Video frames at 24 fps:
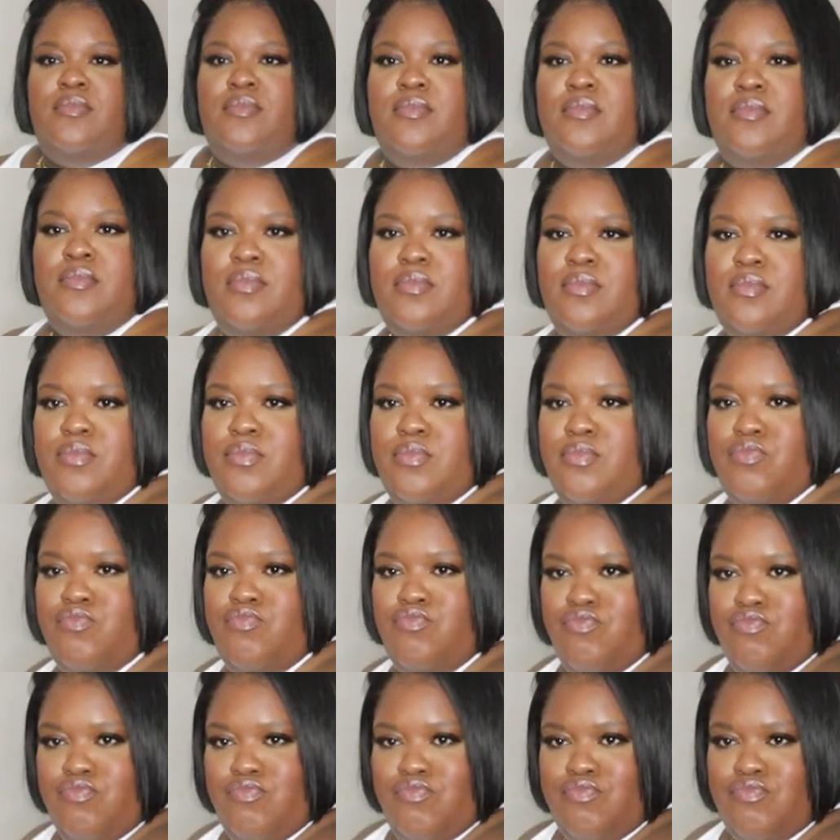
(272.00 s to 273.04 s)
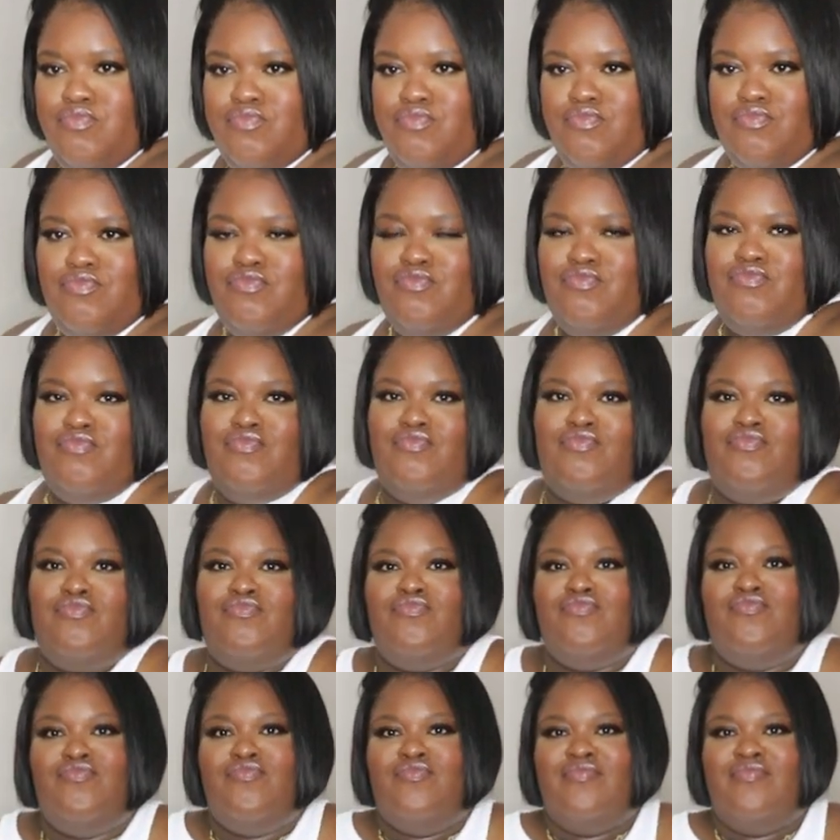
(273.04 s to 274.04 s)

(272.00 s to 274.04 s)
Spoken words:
(no one is talking)